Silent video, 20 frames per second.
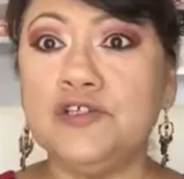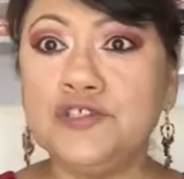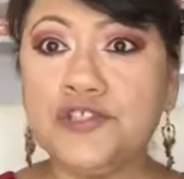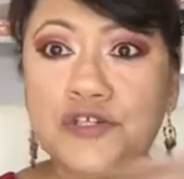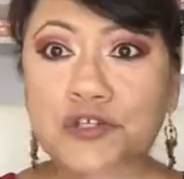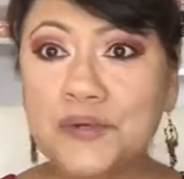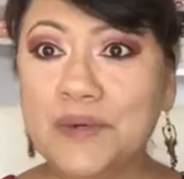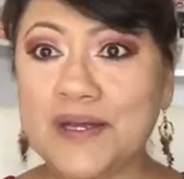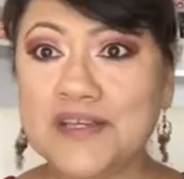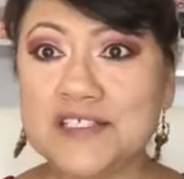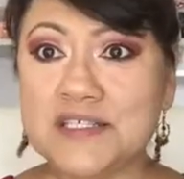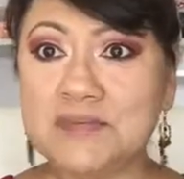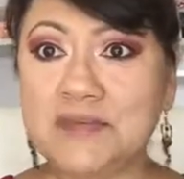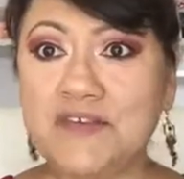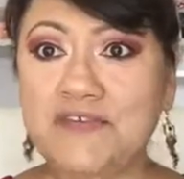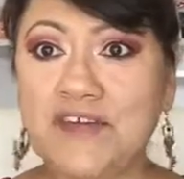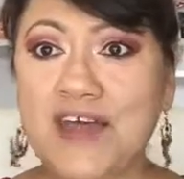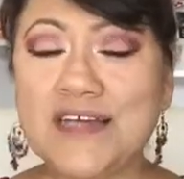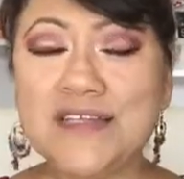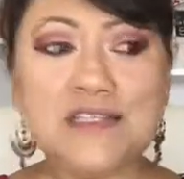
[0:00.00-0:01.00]
do the rest of my
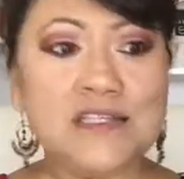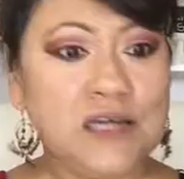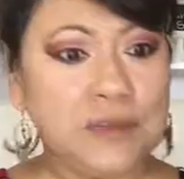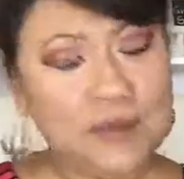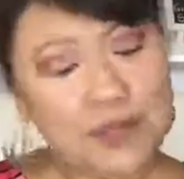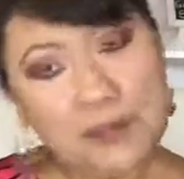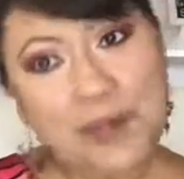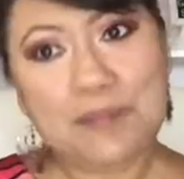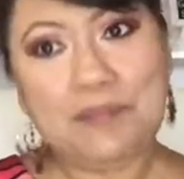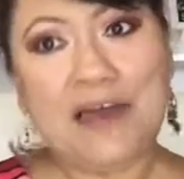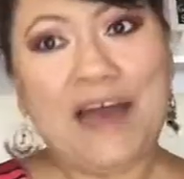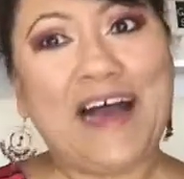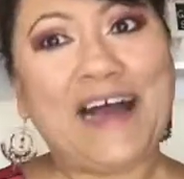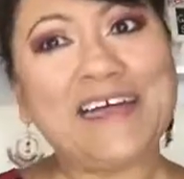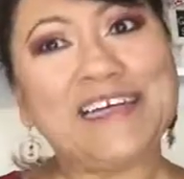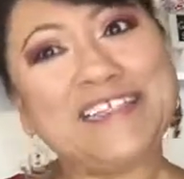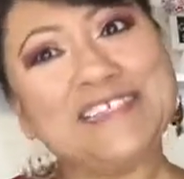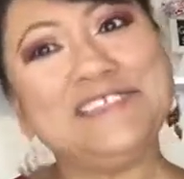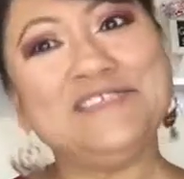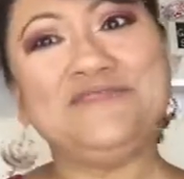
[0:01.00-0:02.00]
face, and I'll be right
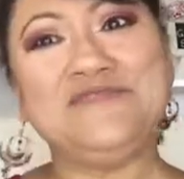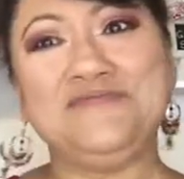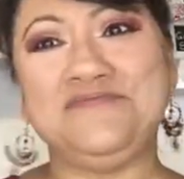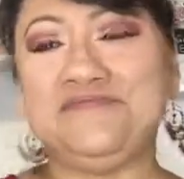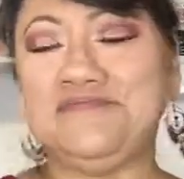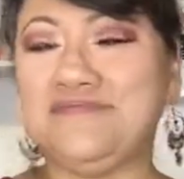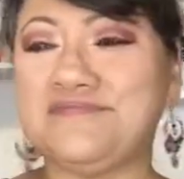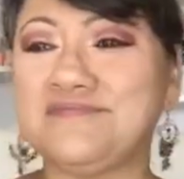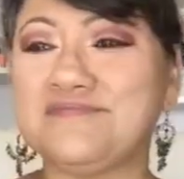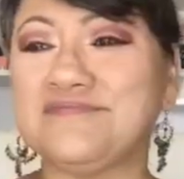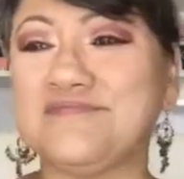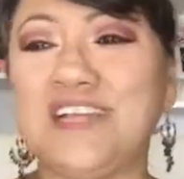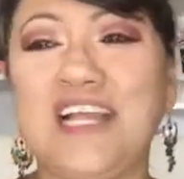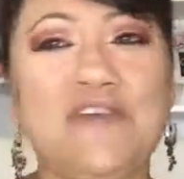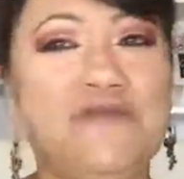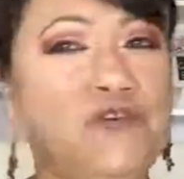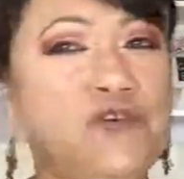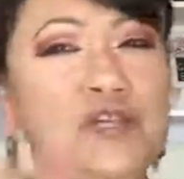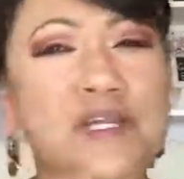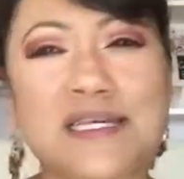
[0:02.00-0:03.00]
back
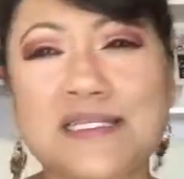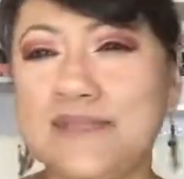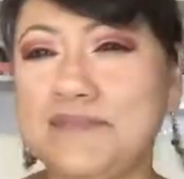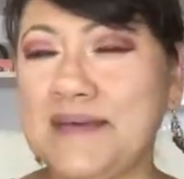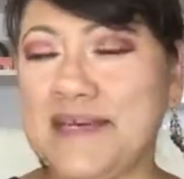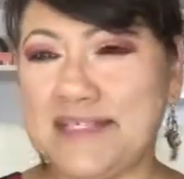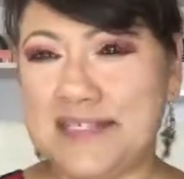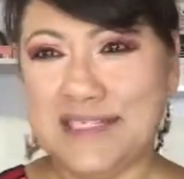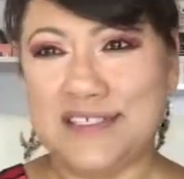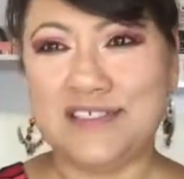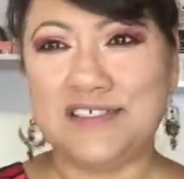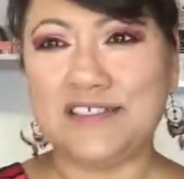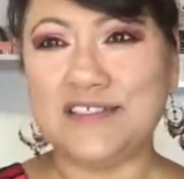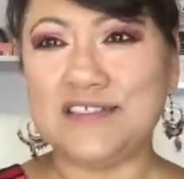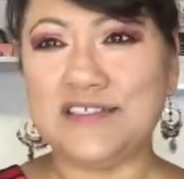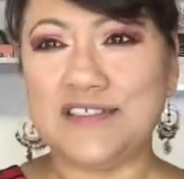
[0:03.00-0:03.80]
after these messages.